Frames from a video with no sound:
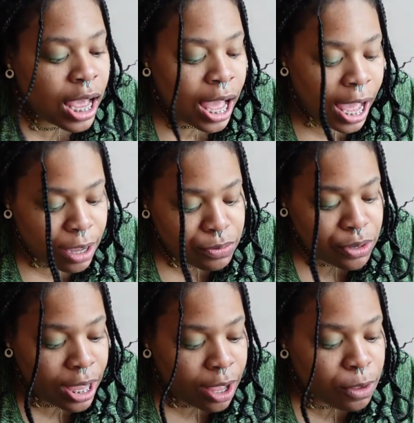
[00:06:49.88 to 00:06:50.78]
I will
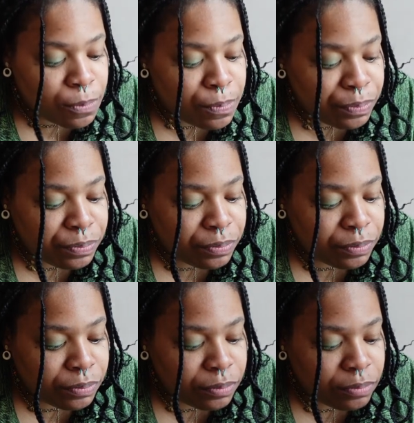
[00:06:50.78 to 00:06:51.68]
help
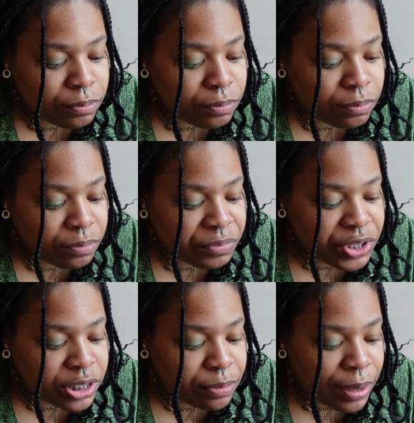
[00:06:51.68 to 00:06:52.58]

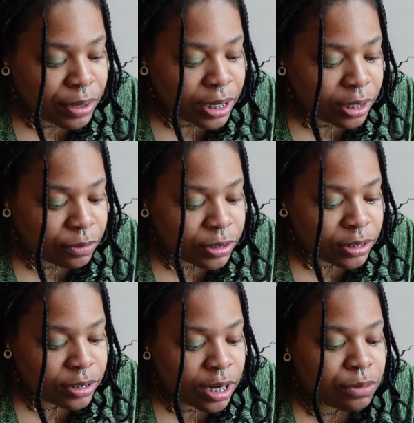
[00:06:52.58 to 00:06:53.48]
just about anyone.
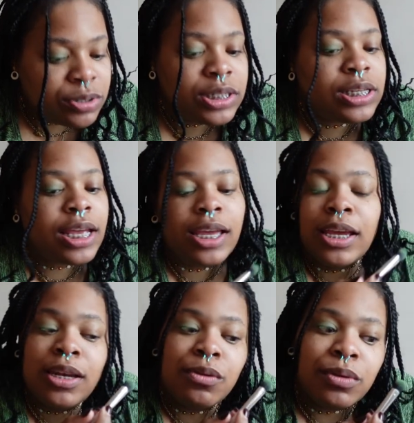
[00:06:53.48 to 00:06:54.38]
I wouldn't say
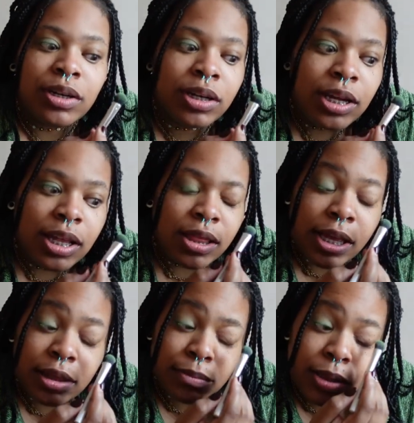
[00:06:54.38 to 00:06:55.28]
anyone.
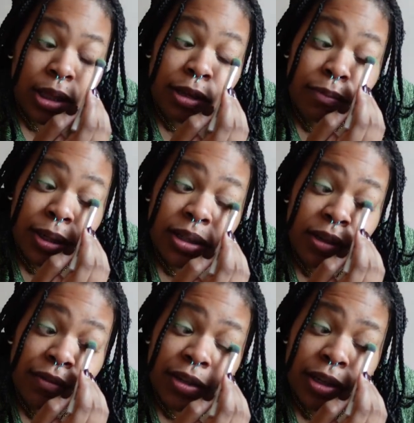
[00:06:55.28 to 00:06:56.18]
Like let me leave
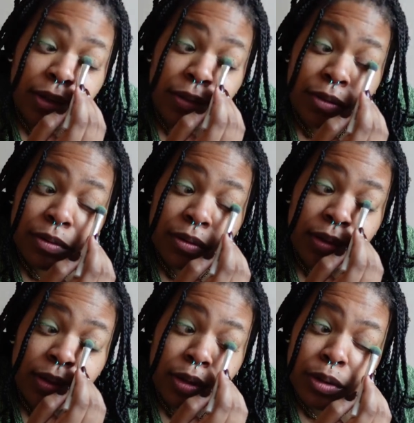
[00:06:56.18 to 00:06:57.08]
myself a little
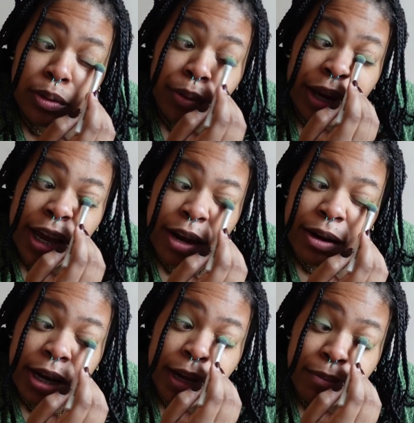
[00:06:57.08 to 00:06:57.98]
little gray
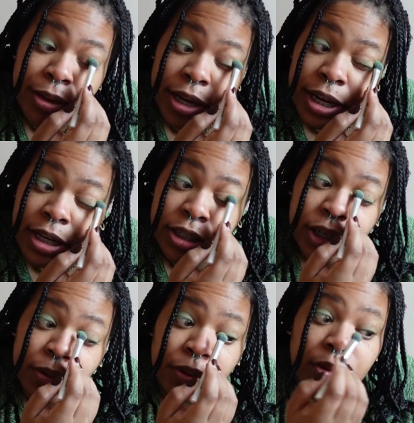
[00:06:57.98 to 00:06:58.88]
area, but in
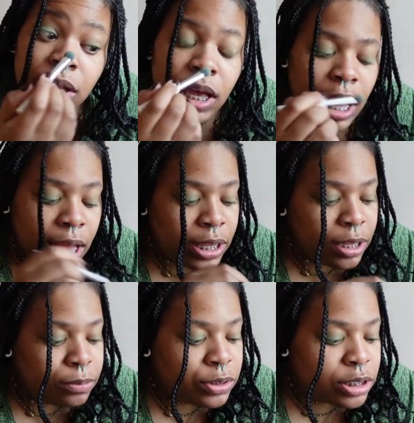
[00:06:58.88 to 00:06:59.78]
general, I'll
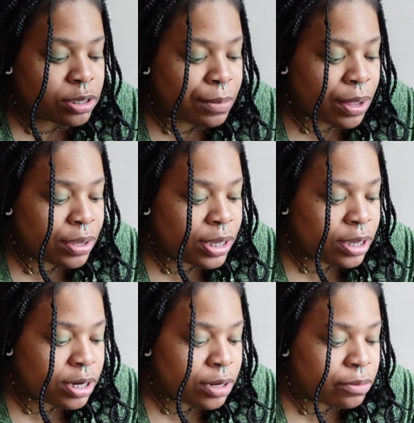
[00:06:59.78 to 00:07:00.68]
help just about
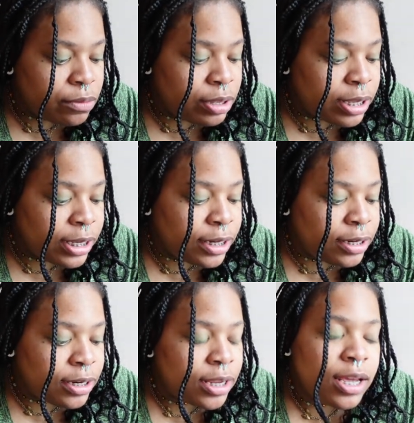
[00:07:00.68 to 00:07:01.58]

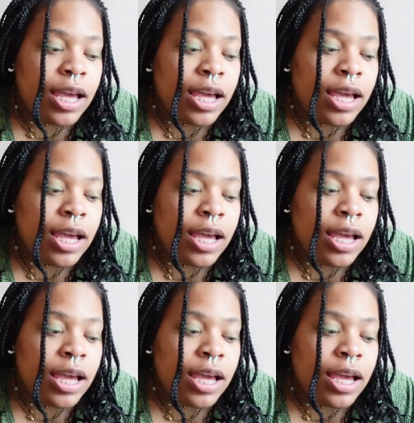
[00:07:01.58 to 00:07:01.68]
anyone.